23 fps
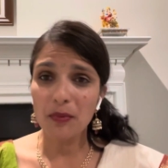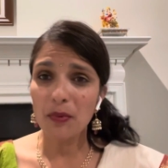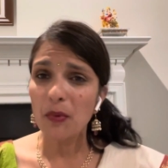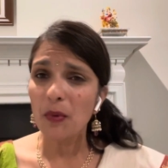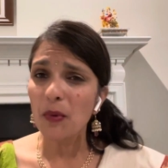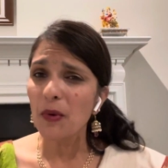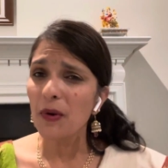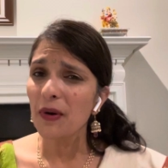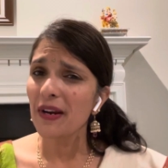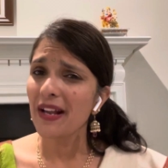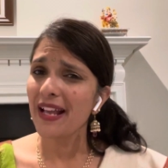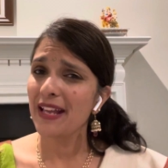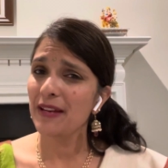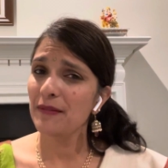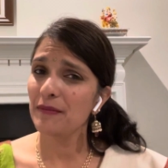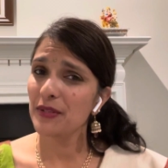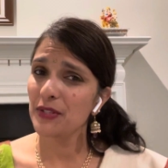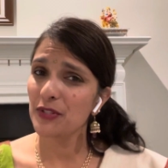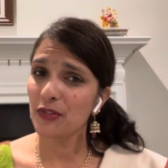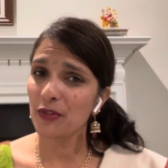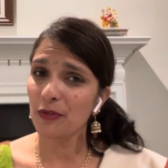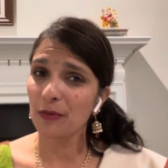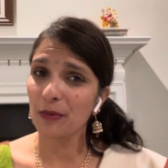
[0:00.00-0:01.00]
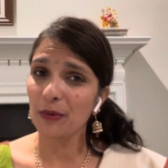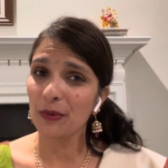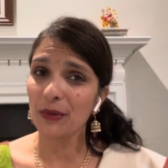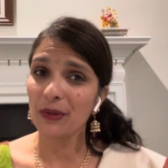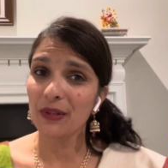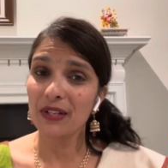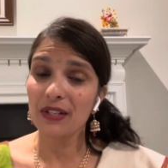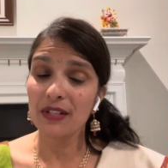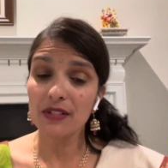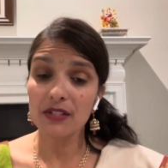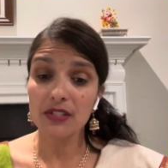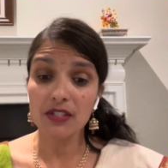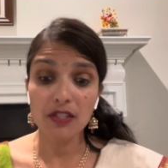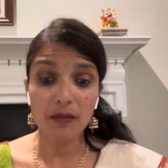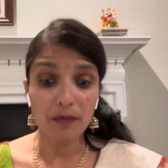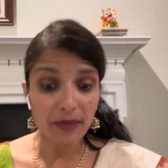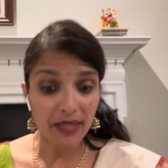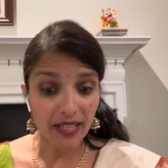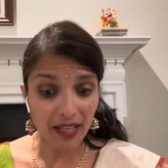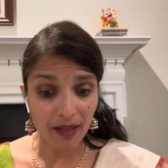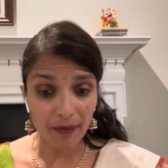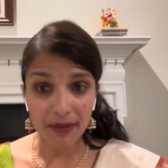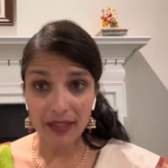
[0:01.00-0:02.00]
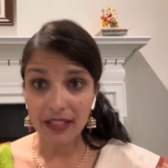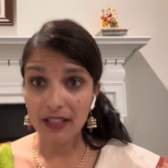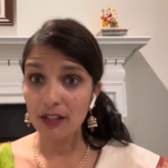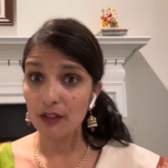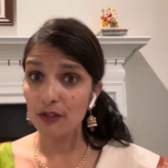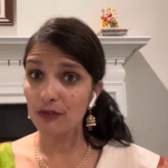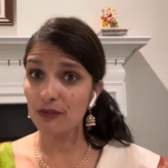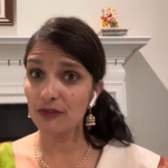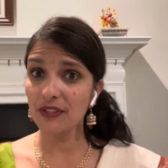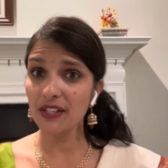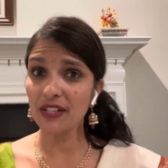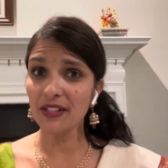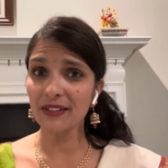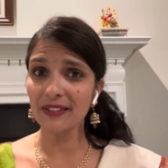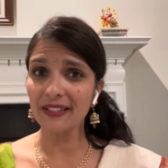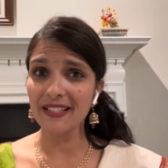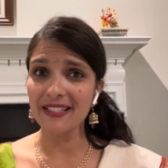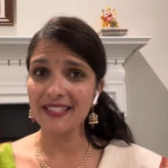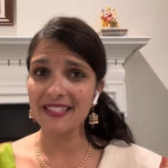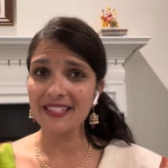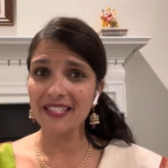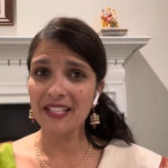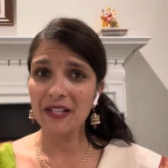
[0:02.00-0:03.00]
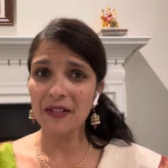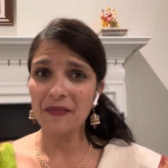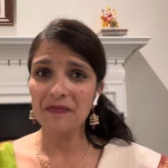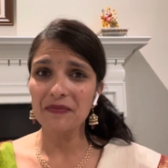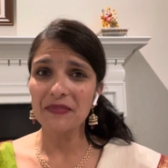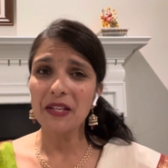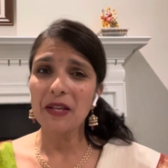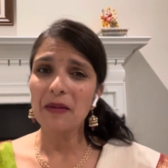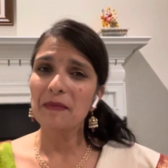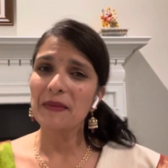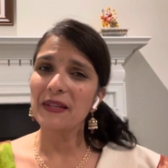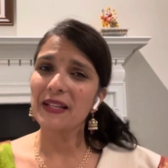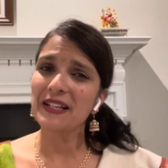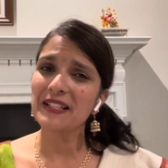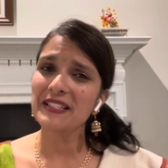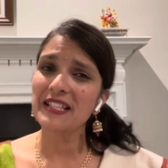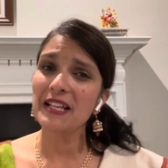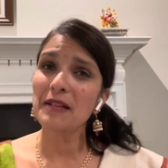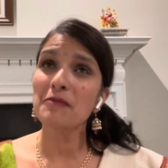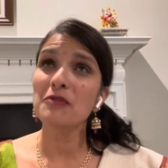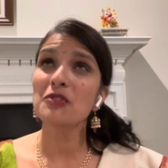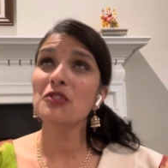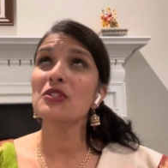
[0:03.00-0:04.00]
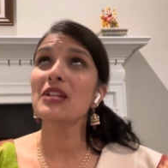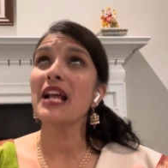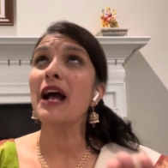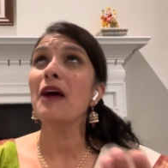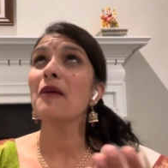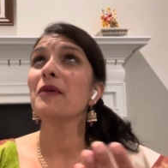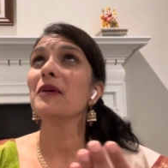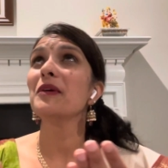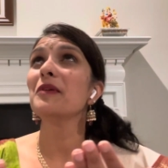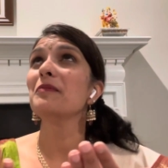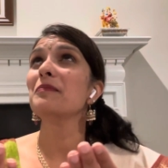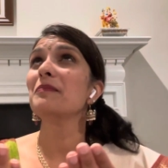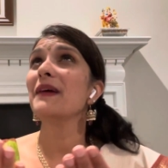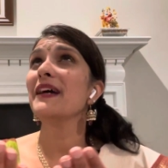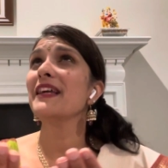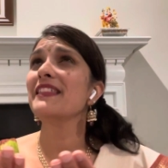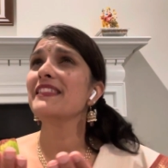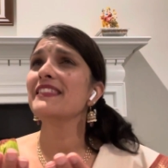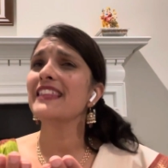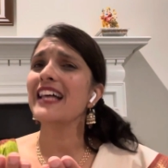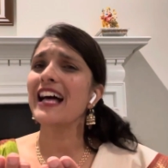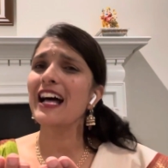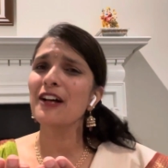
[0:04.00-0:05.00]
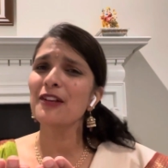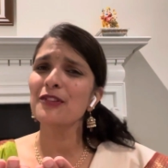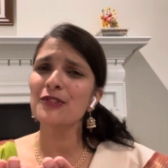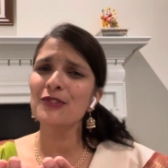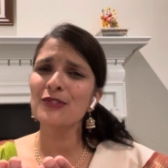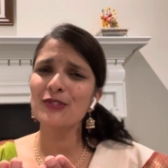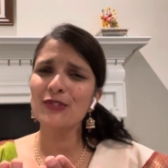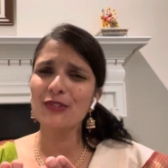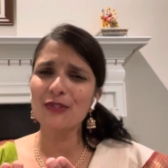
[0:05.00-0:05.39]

poor and miserable to becoming fearless because I'm showered by thousands